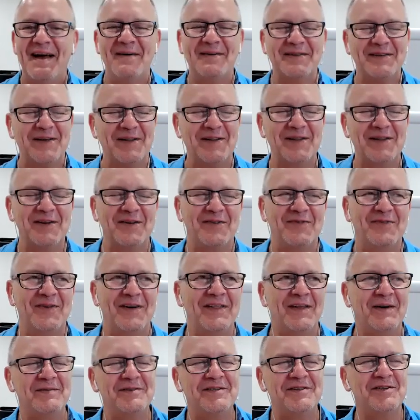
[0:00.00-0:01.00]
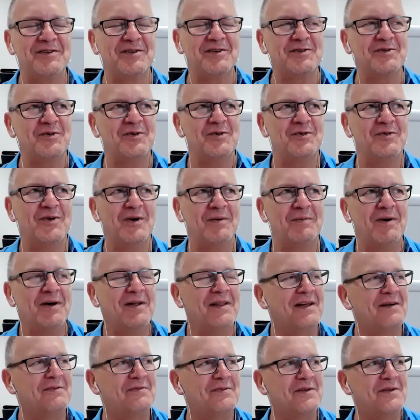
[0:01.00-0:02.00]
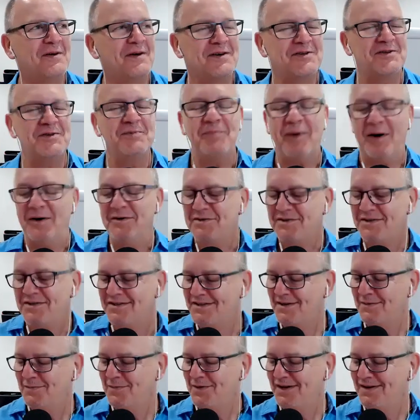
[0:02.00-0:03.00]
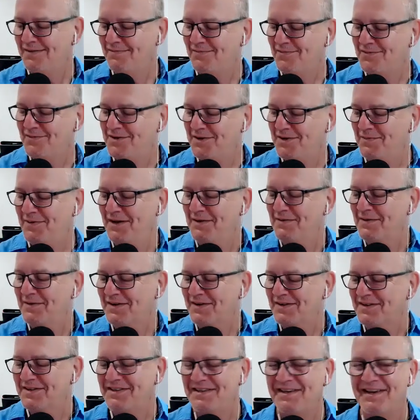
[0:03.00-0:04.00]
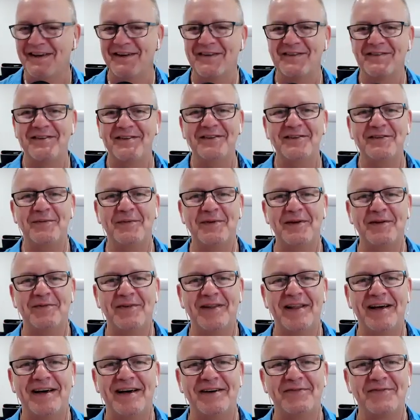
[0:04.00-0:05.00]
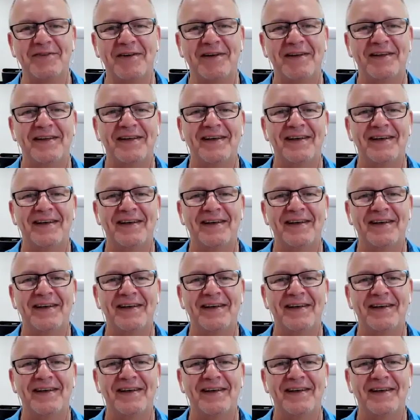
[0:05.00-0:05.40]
It was a lot of fun. That was just a short film. I should post it somewhere so people could see it, because it is a bit of a laugh.